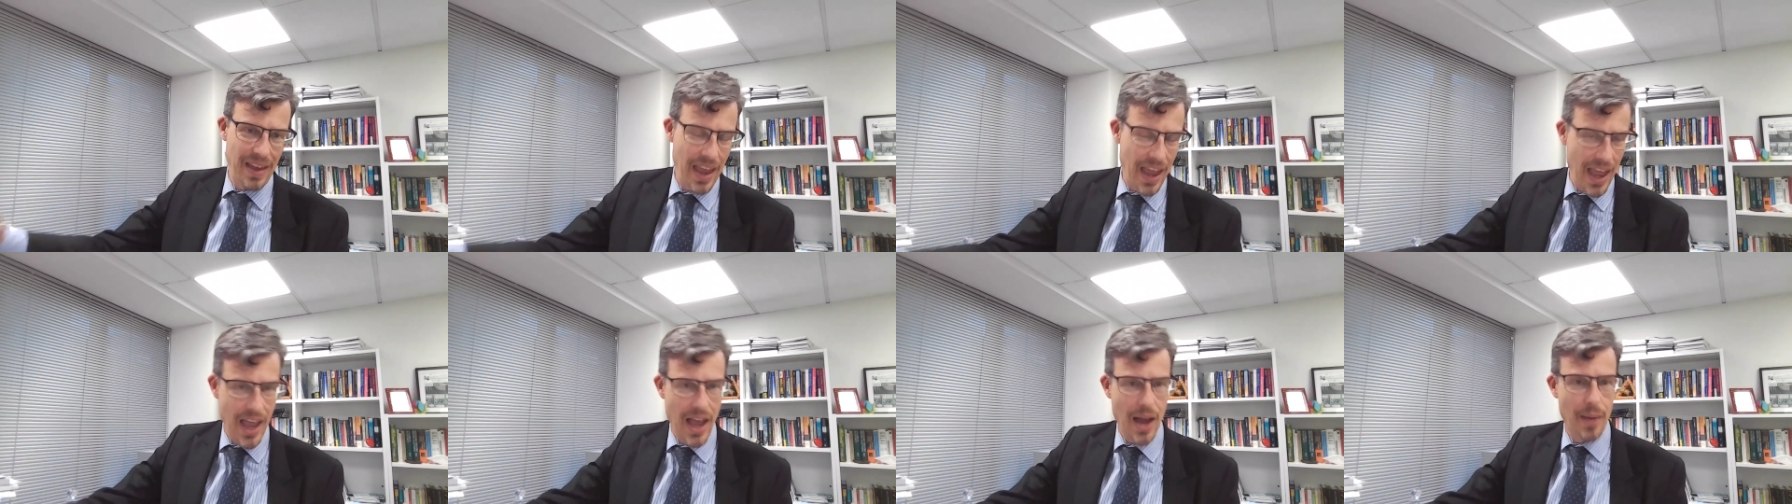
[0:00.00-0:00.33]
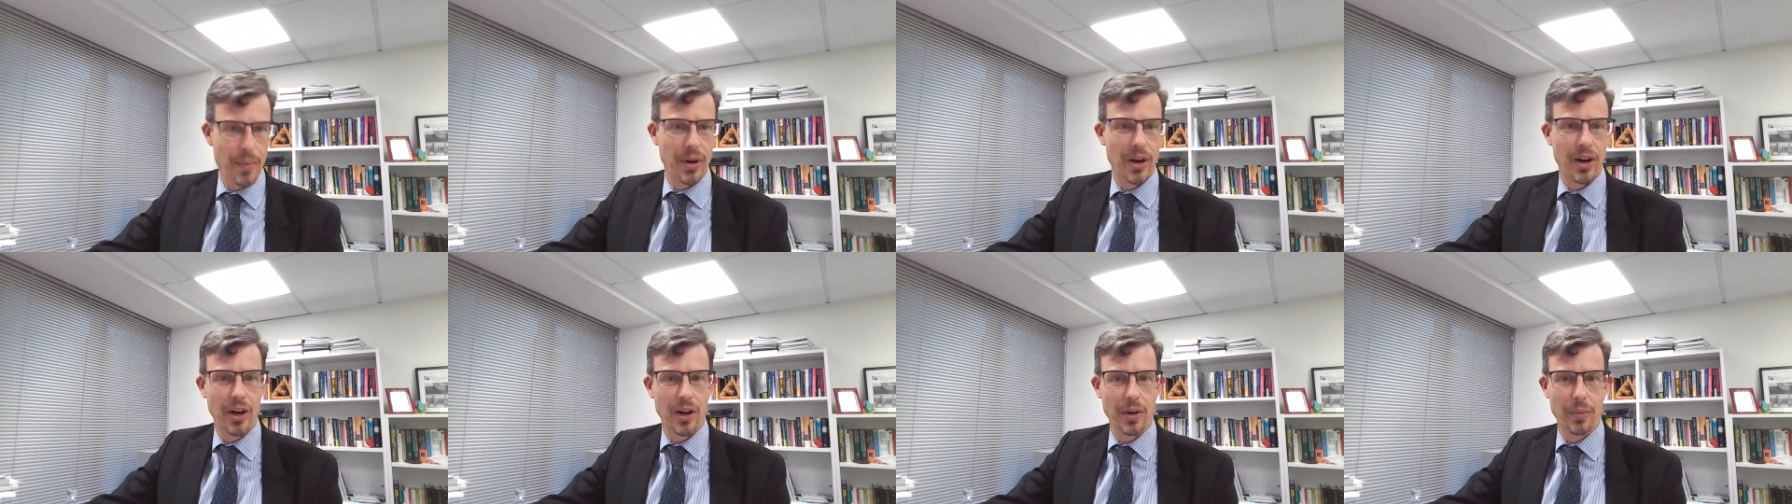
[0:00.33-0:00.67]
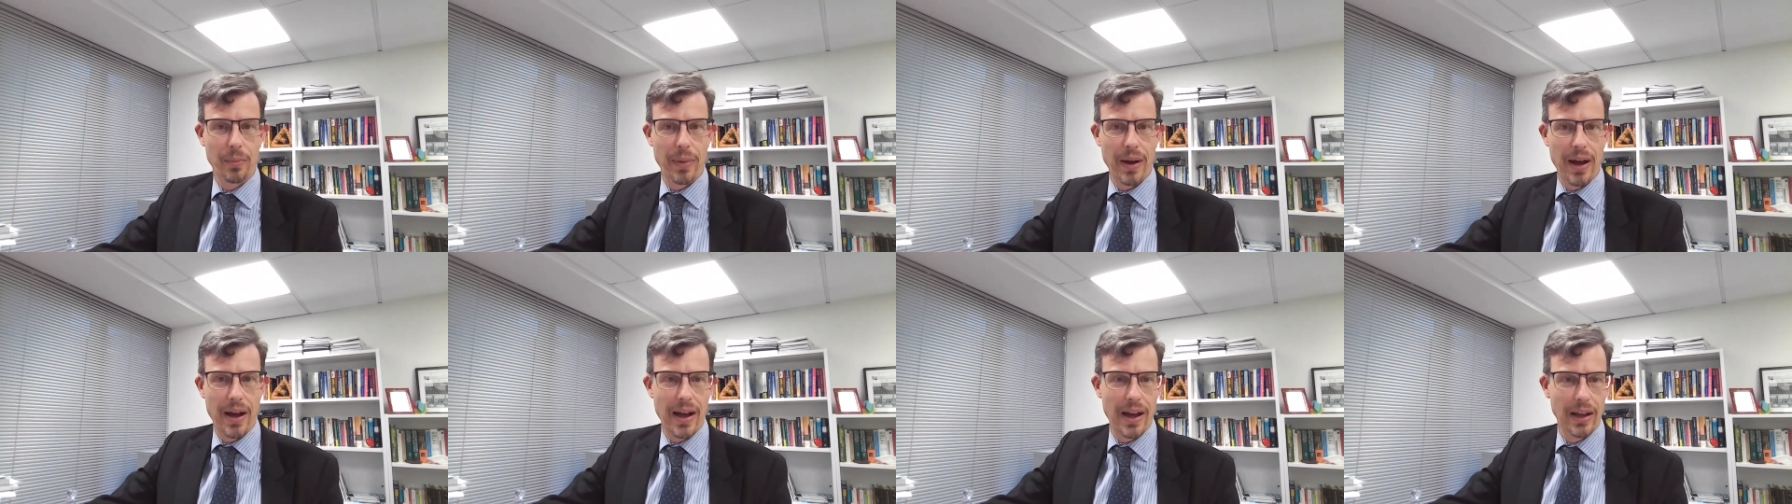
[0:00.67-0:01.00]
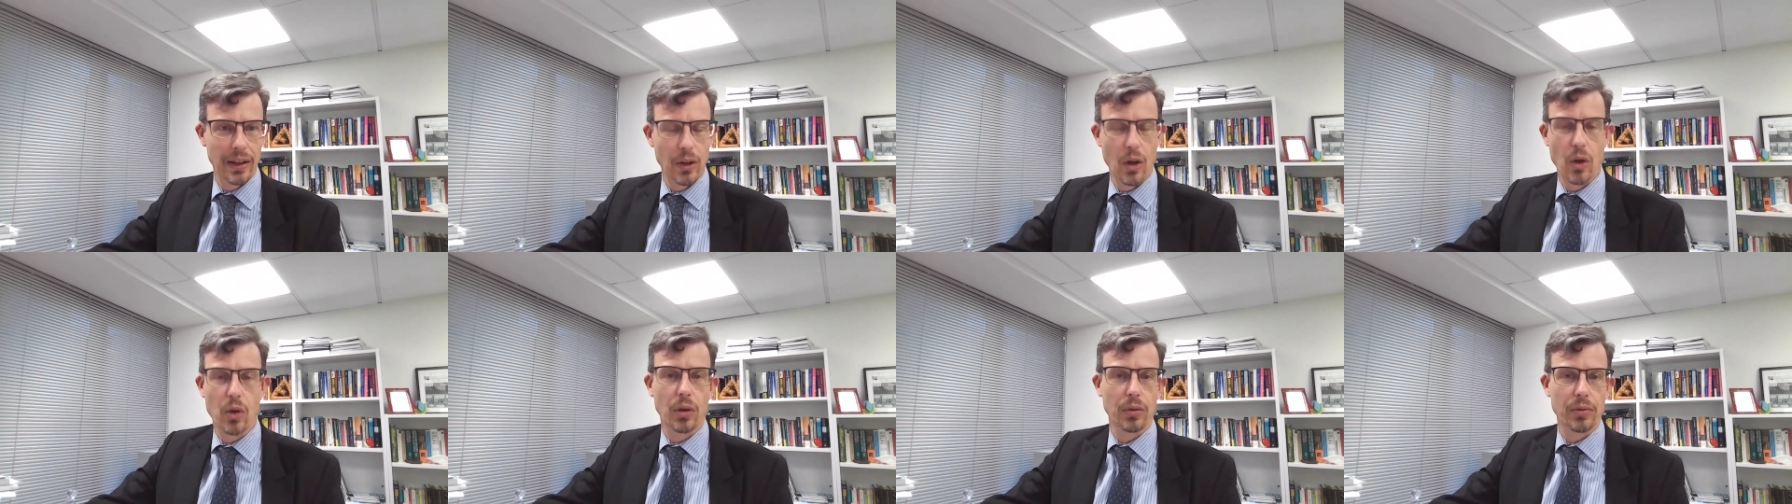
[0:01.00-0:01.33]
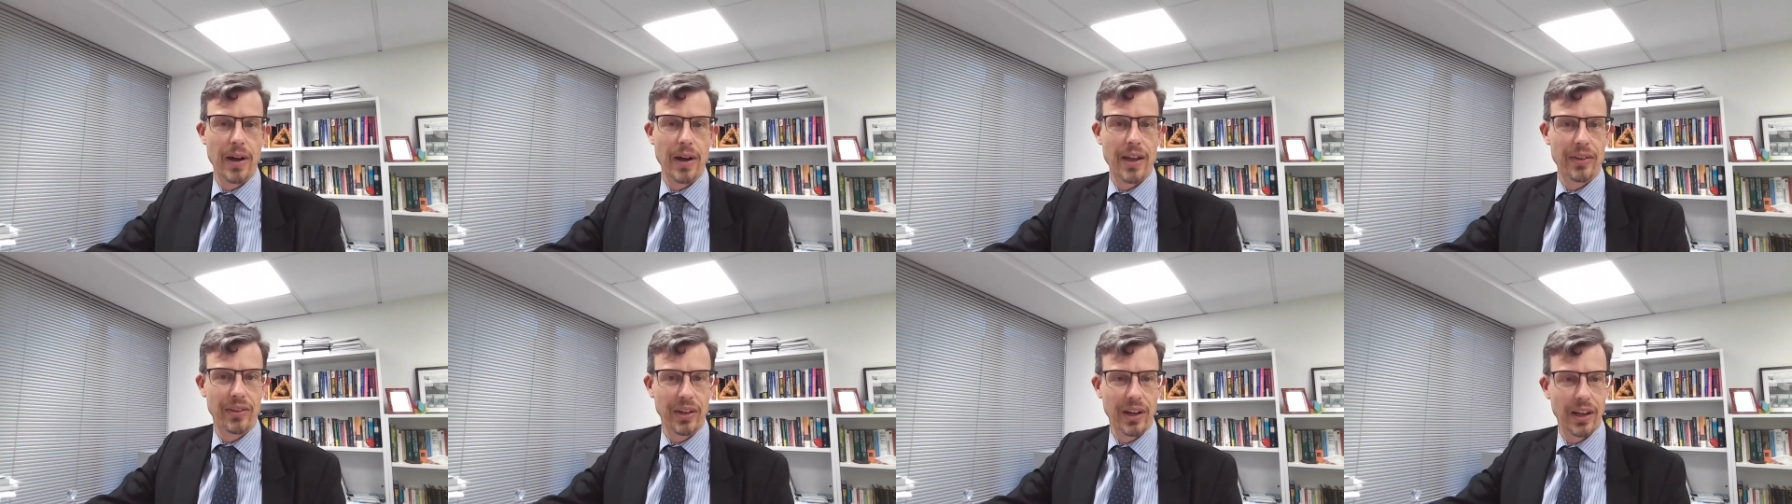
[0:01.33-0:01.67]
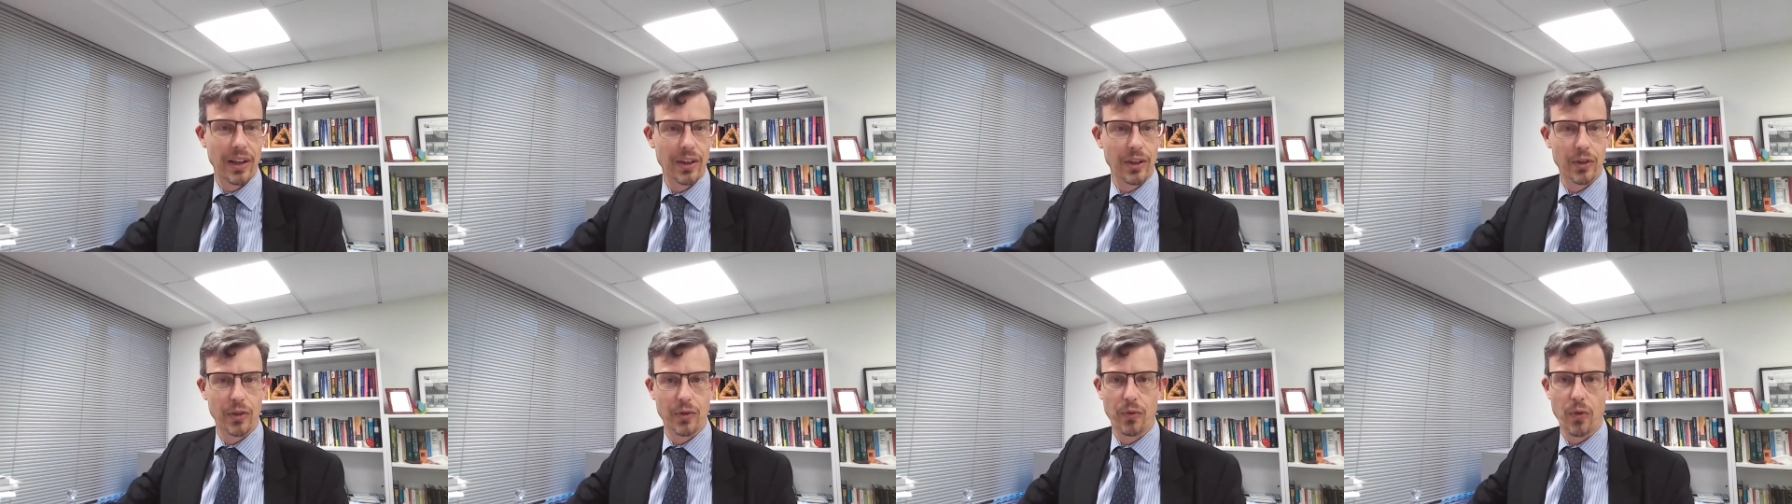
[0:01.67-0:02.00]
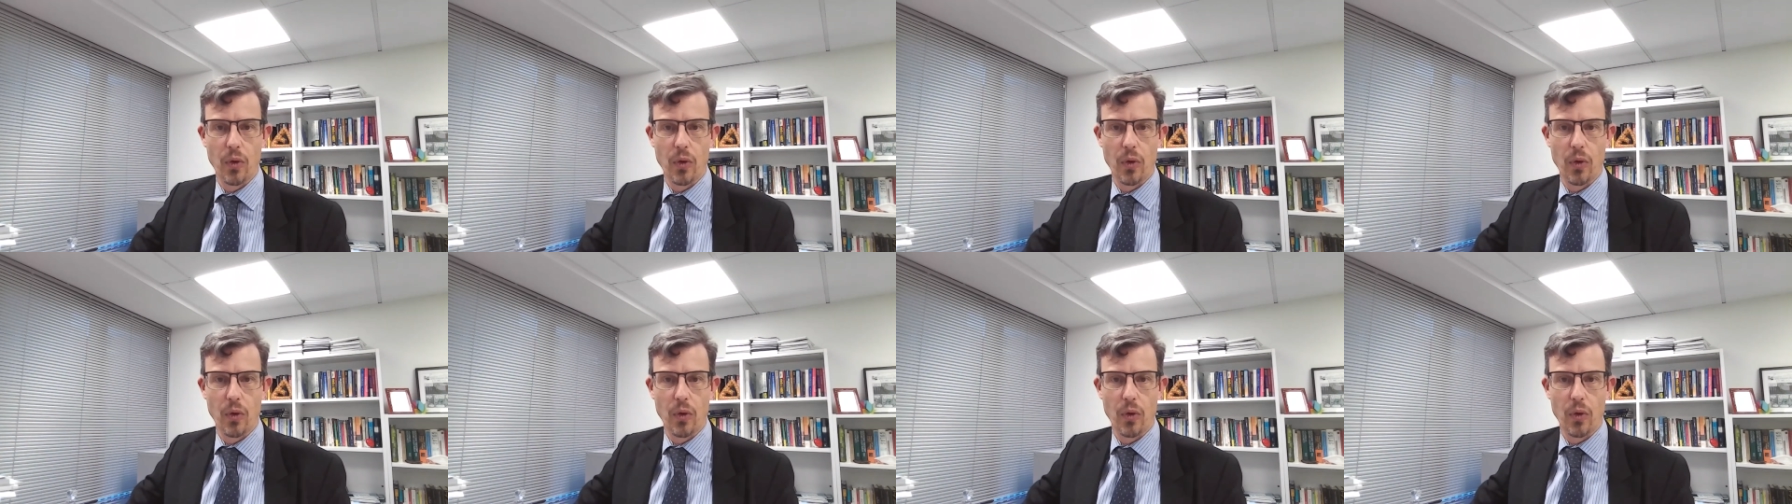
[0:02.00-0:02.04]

hammered by local residents